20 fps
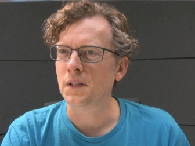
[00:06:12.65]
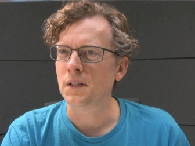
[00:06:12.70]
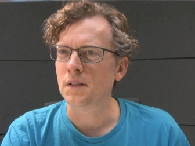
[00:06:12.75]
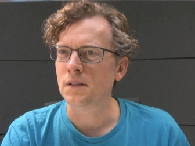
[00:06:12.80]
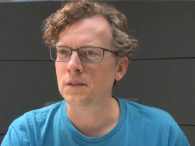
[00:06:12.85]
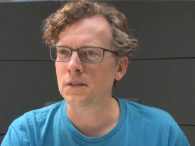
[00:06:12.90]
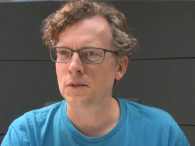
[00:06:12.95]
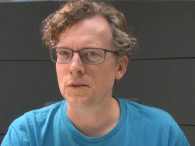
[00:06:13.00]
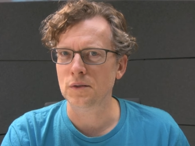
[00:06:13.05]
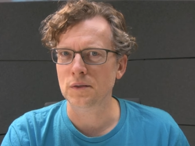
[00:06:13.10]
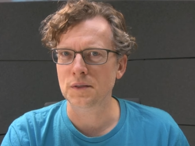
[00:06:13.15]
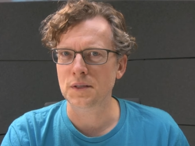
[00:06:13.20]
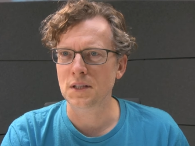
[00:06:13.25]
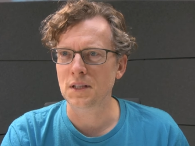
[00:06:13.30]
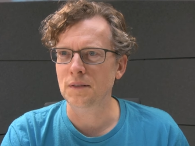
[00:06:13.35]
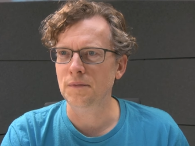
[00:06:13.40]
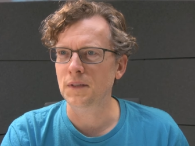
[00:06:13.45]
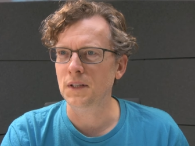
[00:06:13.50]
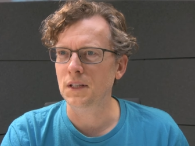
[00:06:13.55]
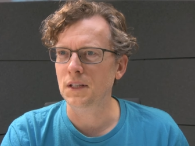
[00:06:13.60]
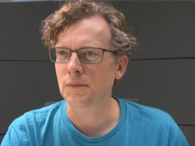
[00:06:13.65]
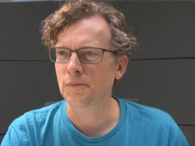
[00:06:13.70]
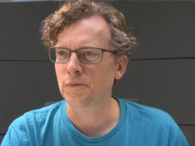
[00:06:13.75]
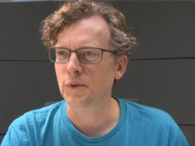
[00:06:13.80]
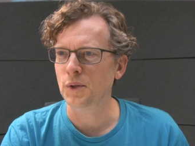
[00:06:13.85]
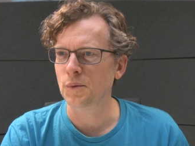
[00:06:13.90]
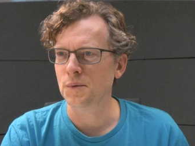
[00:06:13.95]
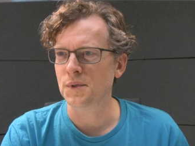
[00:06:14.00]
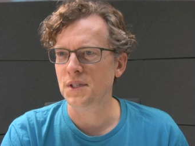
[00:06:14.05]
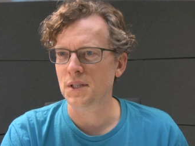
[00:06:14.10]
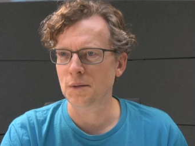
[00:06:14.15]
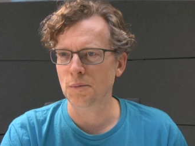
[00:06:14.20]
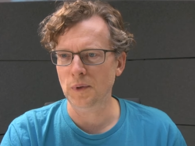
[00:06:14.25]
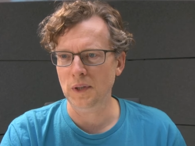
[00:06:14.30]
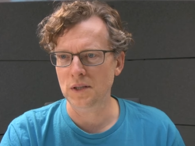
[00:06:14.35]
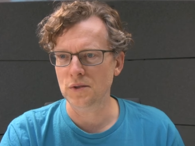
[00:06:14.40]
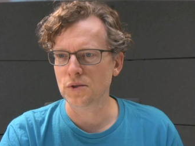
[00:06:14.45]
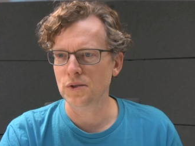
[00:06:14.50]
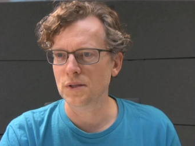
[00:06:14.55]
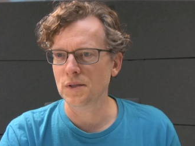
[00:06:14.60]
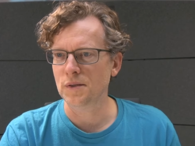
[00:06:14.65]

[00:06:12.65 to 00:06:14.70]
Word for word: digital TV frequency ranges